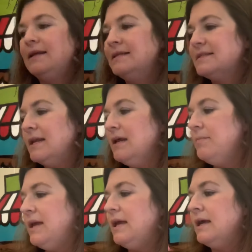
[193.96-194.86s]
it's going to
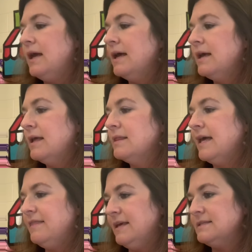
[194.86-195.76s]
be
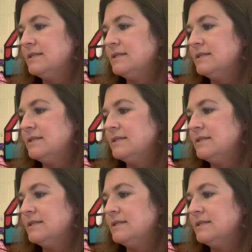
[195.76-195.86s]
like this.